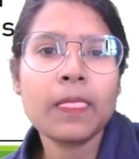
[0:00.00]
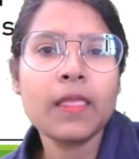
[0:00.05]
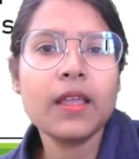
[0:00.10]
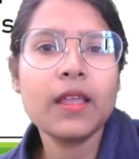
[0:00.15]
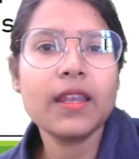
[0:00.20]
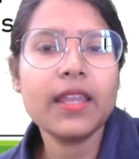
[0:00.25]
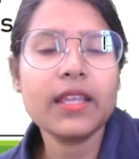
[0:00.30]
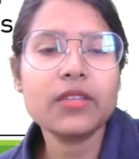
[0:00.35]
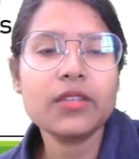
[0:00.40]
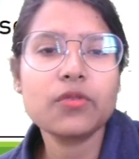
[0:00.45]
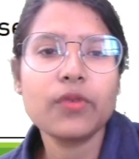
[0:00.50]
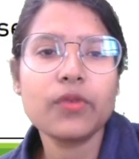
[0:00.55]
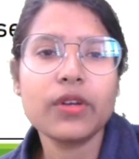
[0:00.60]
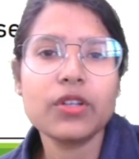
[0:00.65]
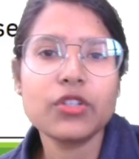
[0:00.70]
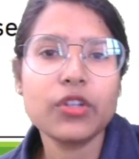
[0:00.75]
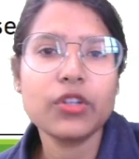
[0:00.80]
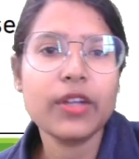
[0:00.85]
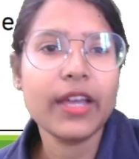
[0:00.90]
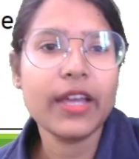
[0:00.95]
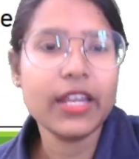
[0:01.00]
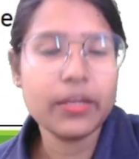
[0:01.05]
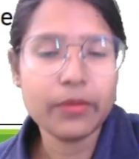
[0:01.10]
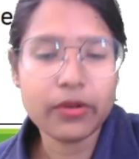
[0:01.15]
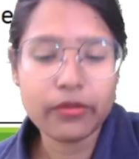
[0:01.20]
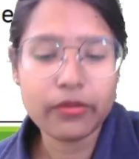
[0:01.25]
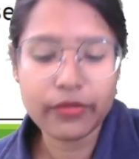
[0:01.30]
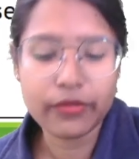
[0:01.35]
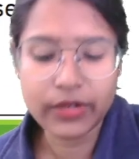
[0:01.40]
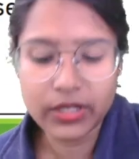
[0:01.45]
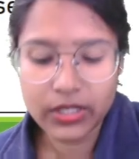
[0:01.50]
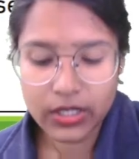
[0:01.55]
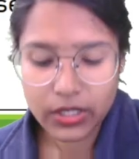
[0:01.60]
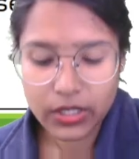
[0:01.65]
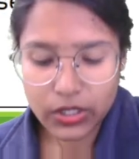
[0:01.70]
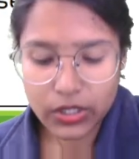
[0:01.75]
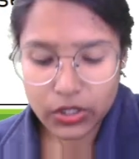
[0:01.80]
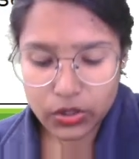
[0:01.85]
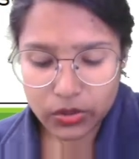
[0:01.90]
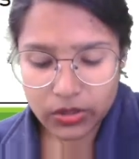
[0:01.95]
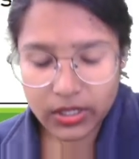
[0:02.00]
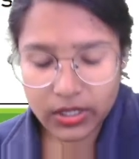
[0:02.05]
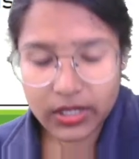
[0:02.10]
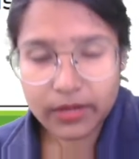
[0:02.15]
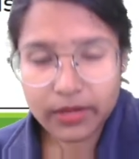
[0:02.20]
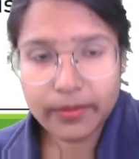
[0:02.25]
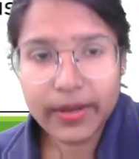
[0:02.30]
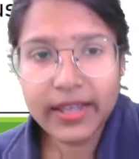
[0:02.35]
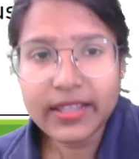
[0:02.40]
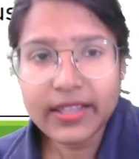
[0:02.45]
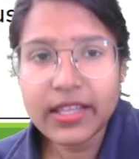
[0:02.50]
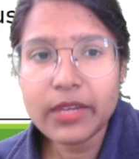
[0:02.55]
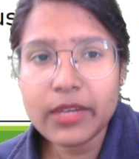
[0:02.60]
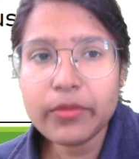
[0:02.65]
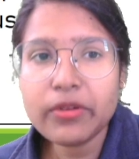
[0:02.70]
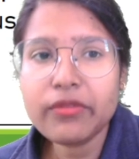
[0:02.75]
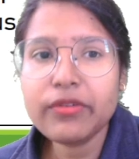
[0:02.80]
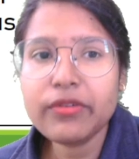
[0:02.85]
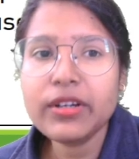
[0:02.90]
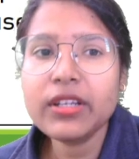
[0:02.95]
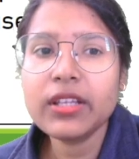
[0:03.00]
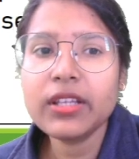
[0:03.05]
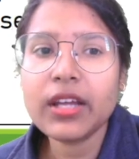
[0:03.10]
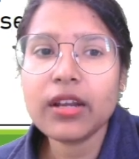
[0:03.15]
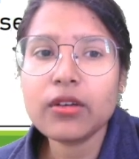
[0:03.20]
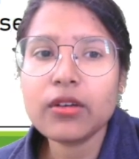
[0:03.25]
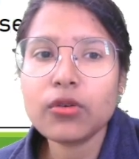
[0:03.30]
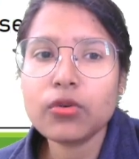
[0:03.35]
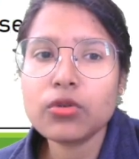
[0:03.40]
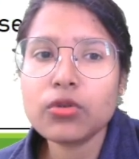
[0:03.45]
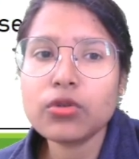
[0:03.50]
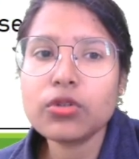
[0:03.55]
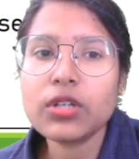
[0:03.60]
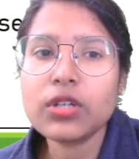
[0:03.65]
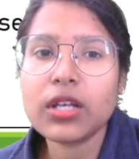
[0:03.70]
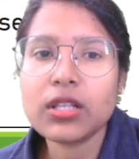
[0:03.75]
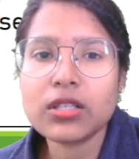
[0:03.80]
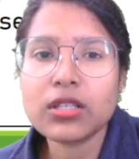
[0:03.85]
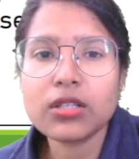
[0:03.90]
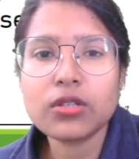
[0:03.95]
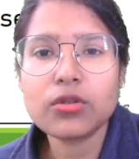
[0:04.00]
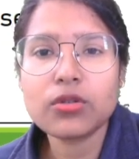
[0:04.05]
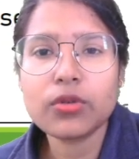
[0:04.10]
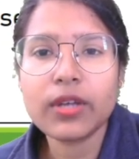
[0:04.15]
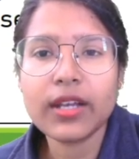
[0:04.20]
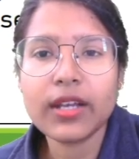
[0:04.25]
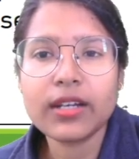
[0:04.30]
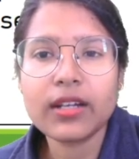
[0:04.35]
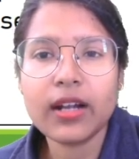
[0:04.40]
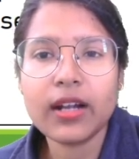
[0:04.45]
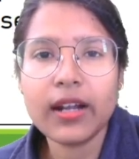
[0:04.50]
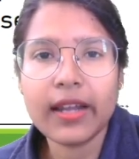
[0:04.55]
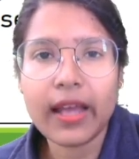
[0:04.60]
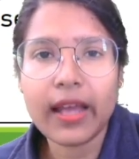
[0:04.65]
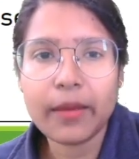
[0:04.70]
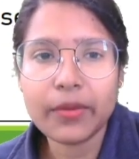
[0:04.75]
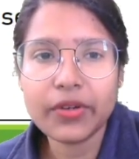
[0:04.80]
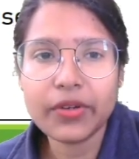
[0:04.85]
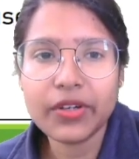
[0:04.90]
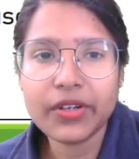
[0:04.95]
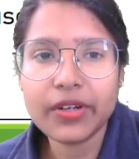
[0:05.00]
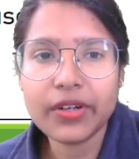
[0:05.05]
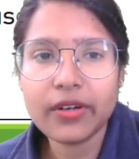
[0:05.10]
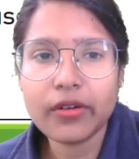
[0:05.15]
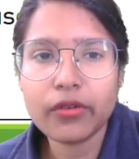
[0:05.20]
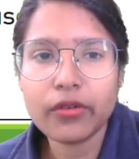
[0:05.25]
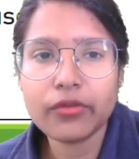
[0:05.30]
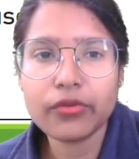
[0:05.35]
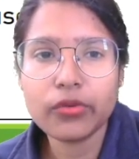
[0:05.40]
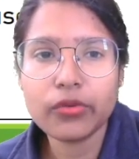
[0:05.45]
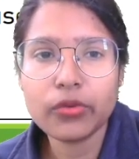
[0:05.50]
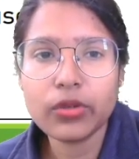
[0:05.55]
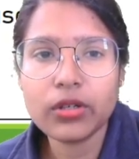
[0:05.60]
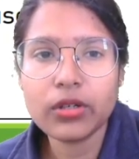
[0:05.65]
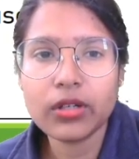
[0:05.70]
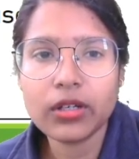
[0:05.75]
next one is your animal feed. So by the animal feed there are also chances to get contaminated of food.